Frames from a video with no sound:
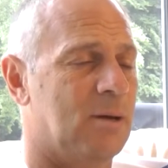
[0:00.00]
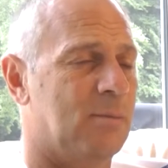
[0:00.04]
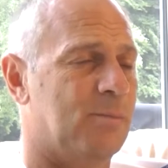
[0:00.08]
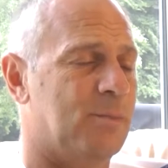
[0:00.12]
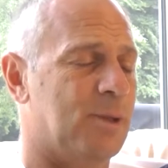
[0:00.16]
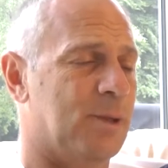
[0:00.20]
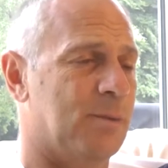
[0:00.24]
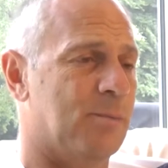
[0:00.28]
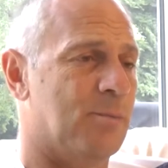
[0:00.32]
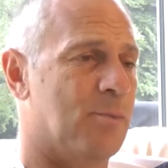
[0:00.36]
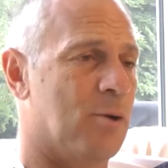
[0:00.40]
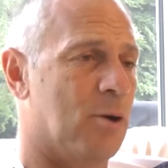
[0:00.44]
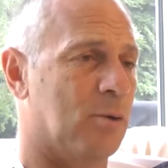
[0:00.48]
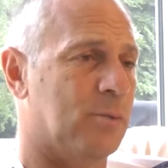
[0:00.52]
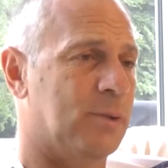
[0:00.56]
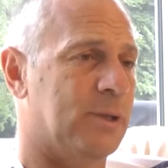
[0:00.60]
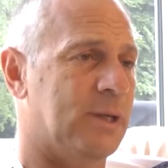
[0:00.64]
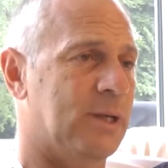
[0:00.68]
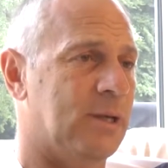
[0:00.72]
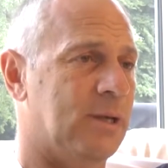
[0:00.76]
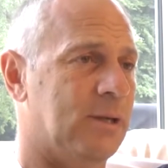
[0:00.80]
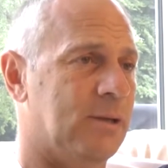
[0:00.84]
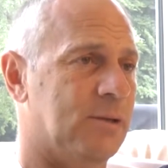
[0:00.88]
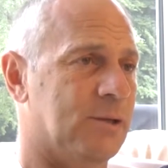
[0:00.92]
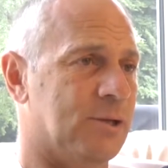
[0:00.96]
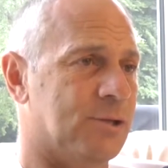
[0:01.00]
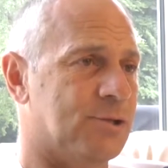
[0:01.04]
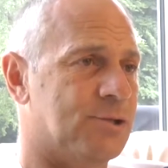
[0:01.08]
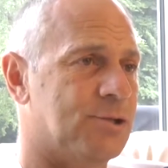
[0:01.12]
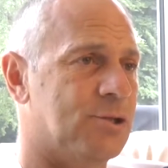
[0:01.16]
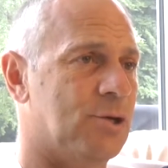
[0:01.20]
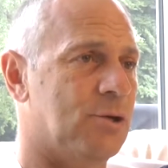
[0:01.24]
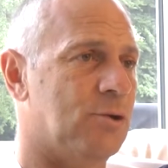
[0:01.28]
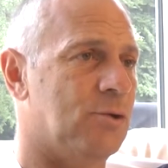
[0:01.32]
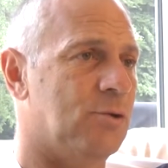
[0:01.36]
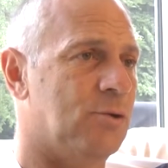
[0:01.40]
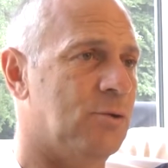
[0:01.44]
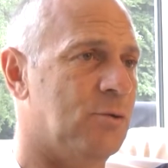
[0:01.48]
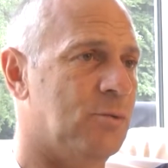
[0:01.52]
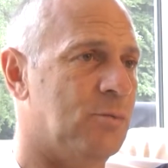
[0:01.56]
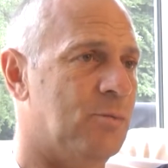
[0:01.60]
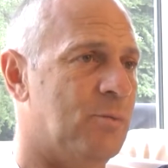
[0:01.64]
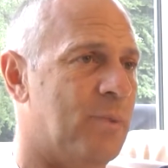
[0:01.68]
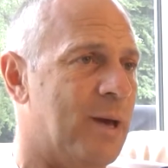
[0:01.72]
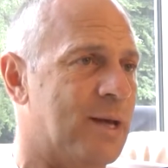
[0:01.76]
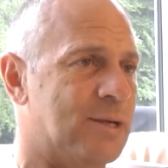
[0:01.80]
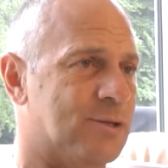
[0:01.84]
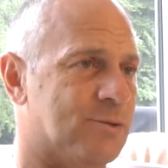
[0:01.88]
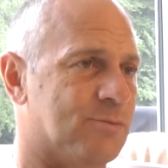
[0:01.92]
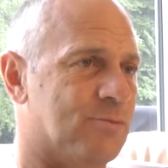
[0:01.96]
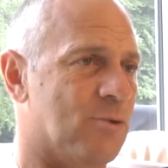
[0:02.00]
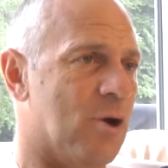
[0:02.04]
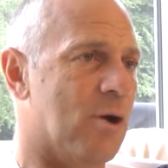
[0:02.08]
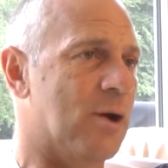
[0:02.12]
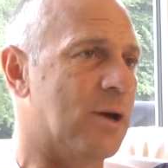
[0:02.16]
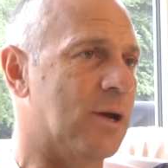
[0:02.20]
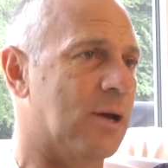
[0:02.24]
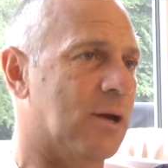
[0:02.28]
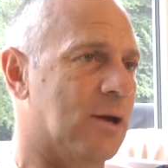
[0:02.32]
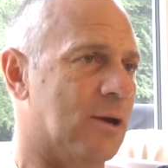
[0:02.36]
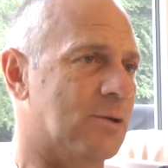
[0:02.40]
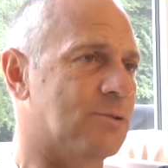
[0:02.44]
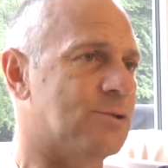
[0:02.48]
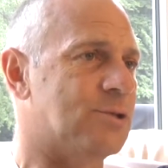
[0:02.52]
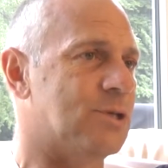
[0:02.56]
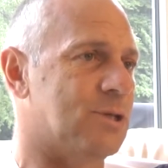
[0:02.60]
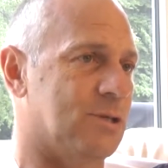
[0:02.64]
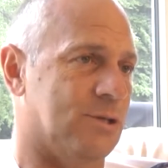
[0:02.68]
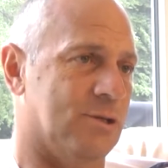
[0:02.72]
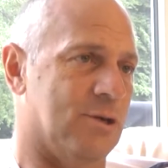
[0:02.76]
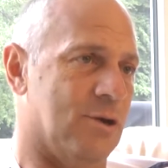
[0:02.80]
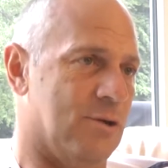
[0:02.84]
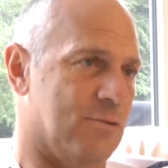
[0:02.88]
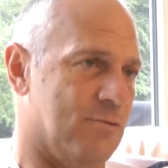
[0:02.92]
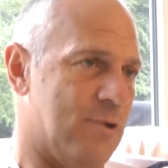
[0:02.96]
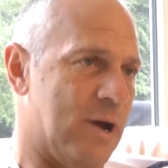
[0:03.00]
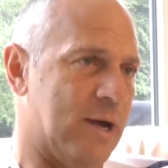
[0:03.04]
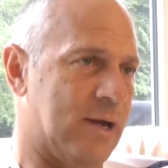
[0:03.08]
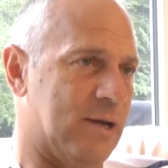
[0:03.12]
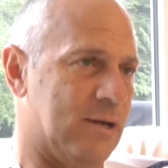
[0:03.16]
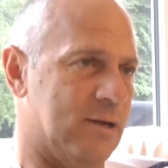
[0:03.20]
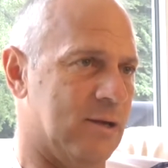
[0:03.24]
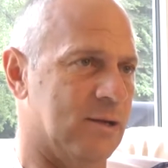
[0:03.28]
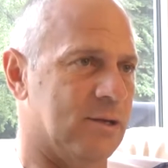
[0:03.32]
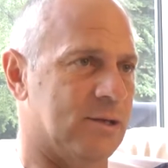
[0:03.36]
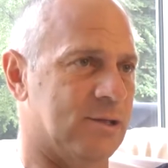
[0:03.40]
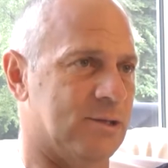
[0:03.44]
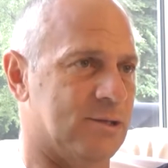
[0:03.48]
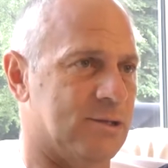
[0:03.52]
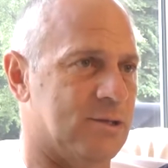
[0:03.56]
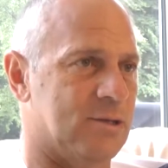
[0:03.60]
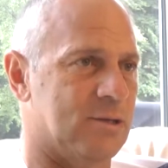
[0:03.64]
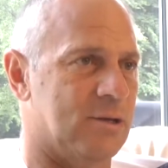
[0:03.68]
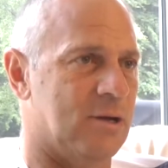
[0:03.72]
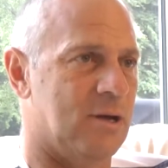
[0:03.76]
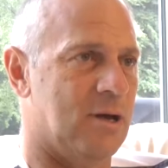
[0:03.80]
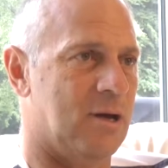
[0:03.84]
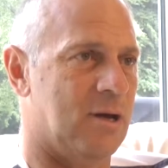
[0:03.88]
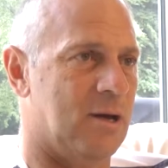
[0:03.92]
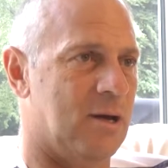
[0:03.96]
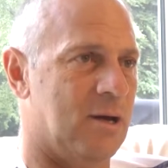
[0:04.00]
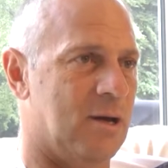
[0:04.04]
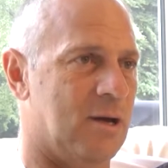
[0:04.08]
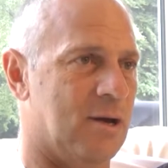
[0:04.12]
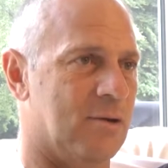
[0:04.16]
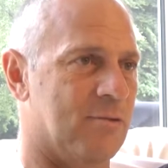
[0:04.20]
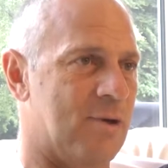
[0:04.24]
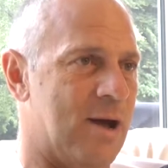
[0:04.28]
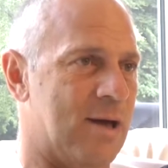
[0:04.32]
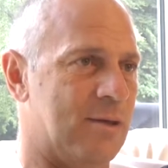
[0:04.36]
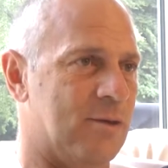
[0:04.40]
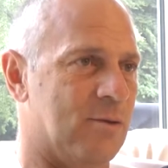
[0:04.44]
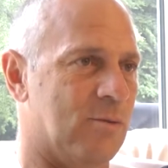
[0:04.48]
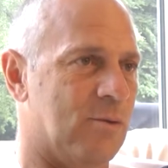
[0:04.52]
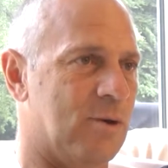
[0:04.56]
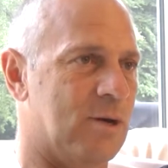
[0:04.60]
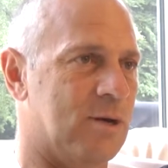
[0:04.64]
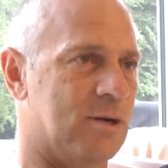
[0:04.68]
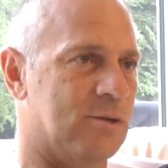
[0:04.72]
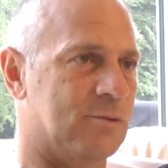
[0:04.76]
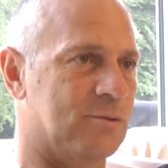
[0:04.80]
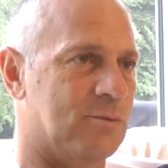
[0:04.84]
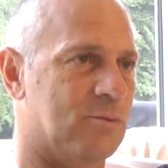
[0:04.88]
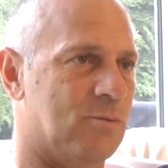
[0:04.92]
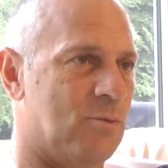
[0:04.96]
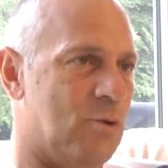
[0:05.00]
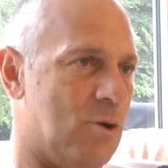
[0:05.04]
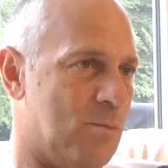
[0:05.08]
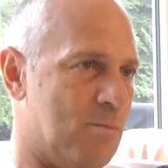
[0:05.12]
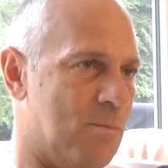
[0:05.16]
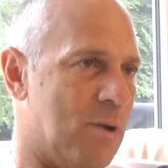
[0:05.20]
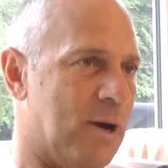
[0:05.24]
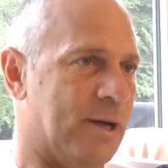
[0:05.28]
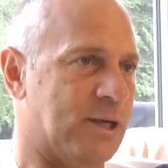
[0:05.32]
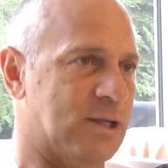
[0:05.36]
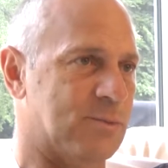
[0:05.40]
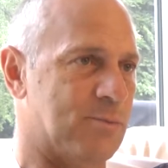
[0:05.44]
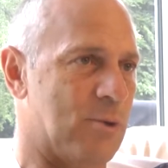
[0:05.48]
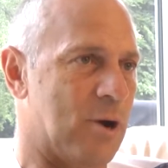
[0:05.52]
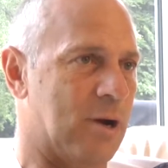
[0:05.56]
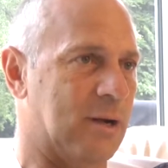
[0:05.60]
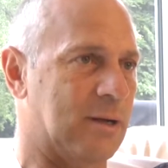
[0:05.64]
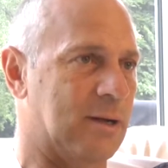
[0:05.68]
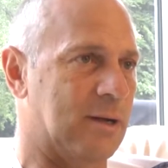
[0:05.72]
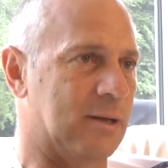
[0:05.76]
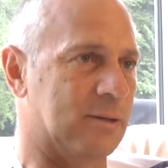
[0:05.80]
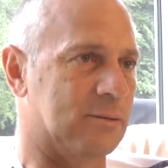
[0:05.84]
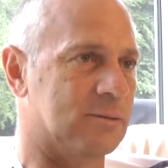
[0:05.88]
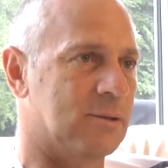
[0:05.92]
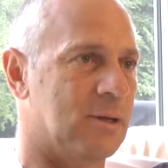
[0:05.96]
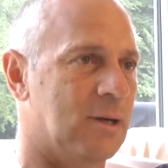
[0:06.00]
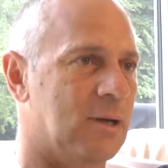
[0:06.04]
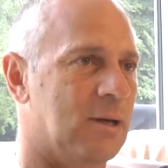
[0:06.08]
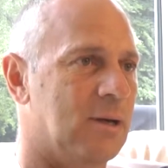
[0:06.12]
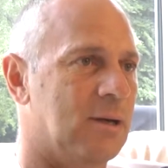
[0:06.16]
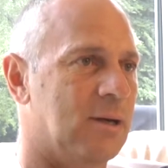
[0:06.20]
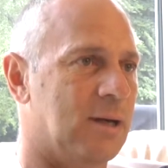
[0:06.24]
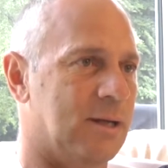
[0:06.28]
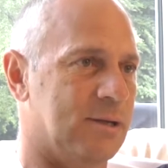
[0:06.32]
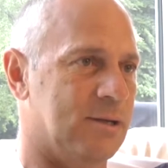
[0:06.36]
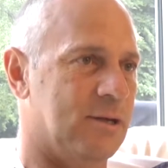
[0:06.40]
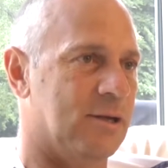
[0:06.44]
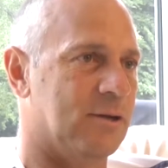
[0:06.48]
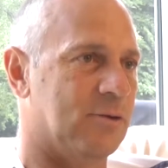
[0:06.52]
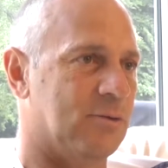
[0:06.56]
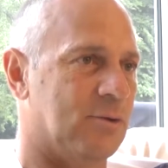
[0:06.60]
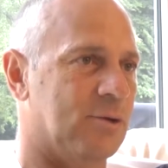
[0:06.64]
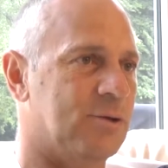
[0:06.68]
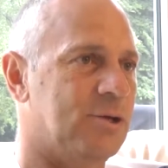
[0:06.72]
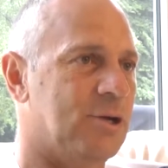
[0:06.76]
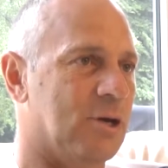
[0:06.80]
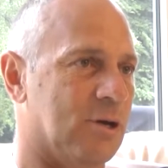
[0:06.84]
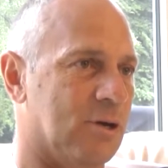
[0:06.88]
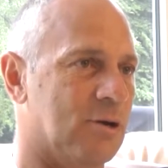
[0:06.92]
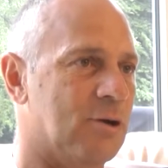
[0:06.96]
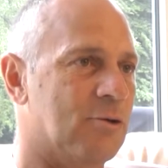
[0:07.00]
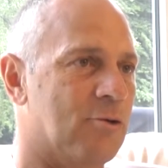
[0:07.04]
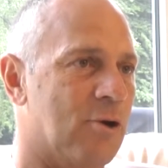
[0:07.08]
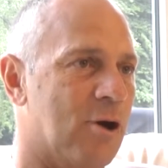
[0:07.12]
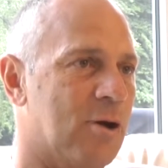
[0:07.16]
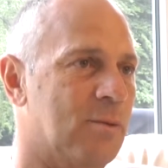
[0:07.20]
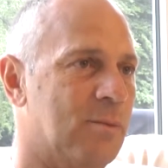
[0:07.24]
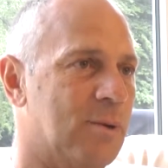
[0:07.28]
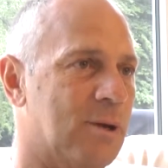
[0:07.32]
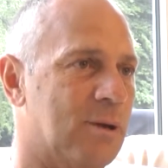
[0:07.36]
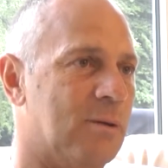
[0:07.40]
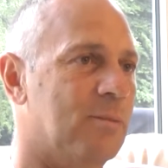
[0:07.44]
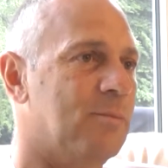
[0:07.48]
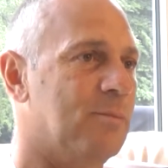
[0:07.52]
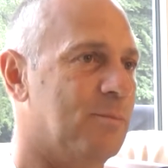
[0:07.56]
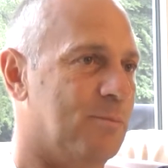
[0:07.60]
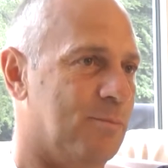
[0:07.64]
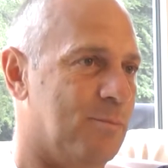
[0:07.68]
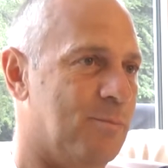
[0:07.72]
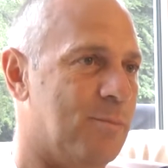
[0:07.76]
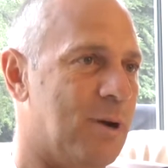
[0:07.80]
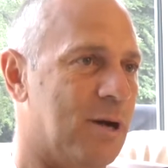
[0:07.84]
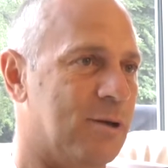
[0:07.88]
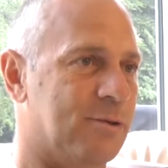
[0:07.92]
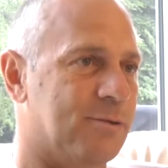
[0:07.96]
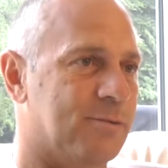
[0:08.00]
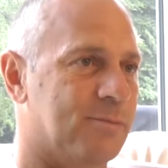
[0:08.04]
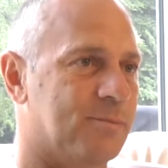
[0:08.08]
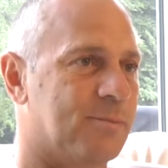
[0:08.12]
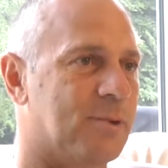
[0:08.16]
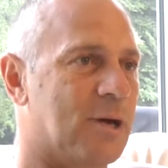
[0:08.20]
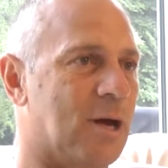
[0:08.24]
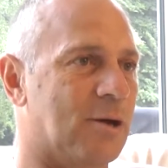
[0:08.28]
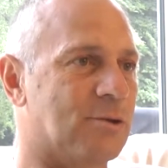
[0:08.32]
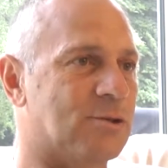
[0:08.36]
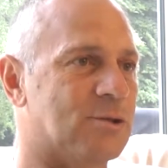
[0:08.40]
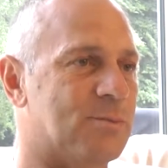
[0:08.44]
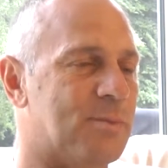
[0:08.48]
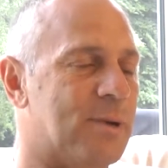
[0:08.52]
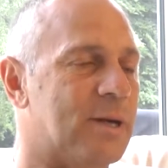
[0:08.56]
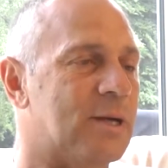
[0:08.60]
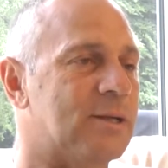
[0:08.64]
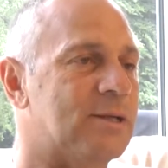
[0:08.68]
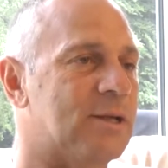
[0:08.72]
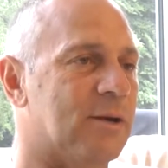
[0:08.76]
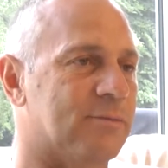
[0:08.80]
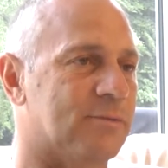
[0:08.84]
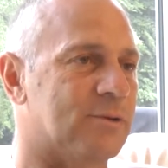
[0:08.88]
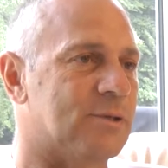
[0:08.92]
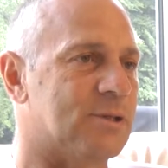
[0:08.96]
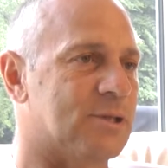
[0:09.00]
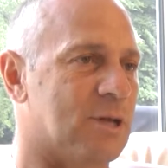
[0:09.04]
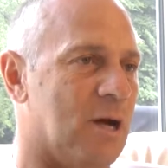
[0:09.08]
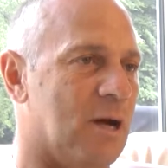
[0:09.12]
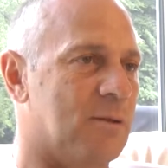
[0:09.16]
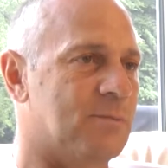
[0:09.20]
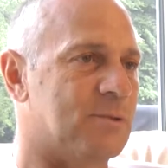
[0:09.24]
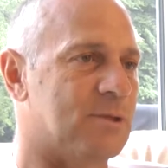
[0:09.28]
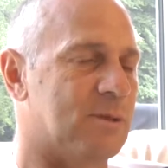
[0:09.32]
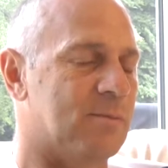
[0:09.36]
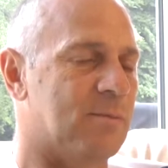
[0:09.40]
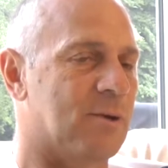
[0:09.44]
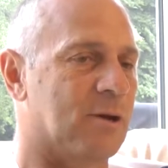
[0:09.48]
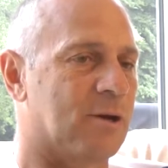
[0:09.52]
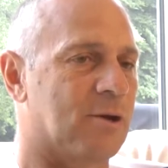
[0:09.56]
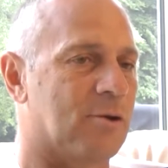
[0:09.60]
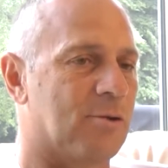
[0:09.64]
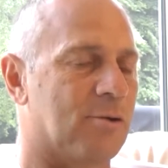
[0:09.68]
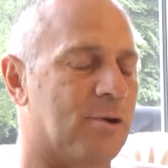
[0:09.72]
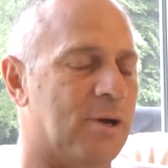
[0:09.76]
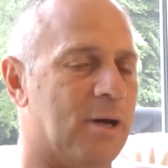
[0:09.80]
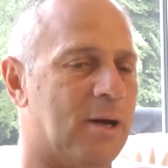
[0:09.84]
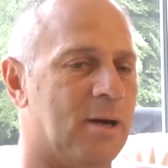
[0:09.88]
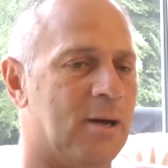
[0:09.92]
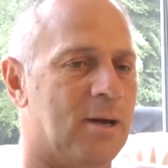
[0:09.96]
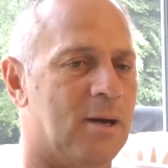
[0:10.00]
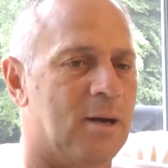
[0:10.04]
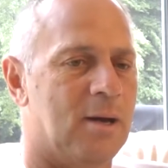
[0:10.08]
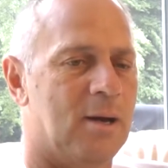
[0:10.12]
but probably the two best rowing coaches that are recognised around the world, one Mike Sprackling and the other one Jürgen Grobler, both coached me at different times in my career.